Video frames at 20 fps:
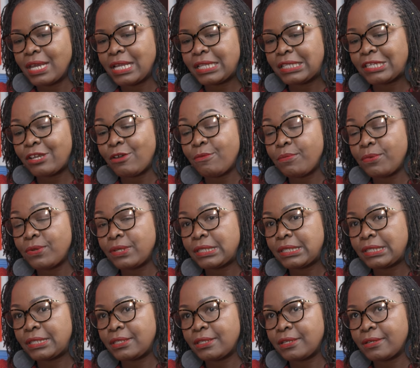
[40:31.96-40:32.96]
It's
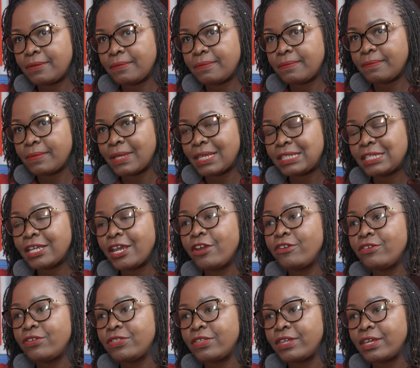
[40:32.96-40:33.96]
almost um, a
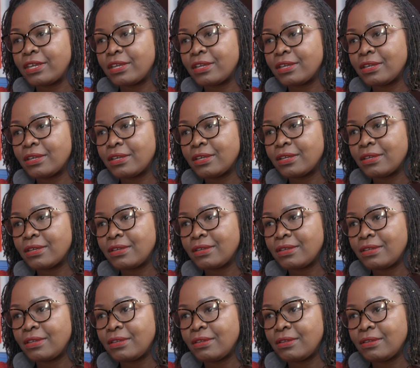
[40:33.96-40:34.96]
scary thing
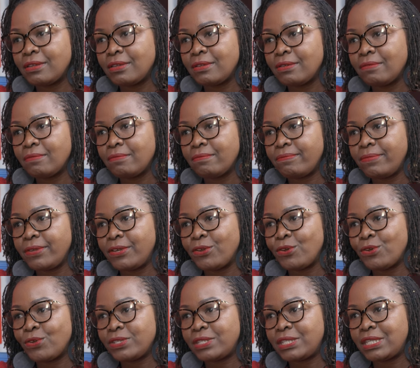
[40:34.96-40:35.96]

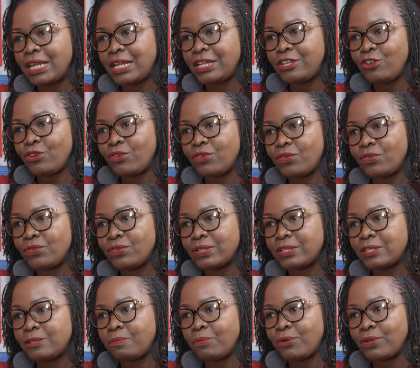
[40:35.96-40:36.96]
because then you're on
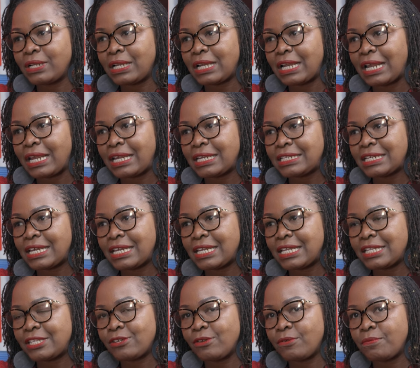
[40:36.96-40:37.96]
the spotlight,
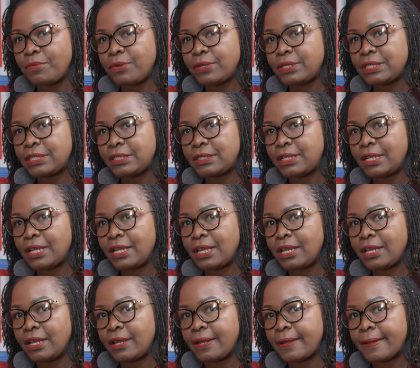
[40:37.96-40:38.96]
and it's almost
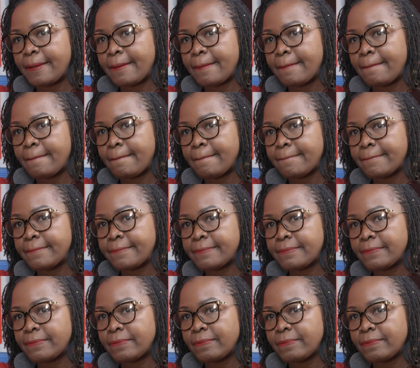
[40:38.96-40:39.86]
like um,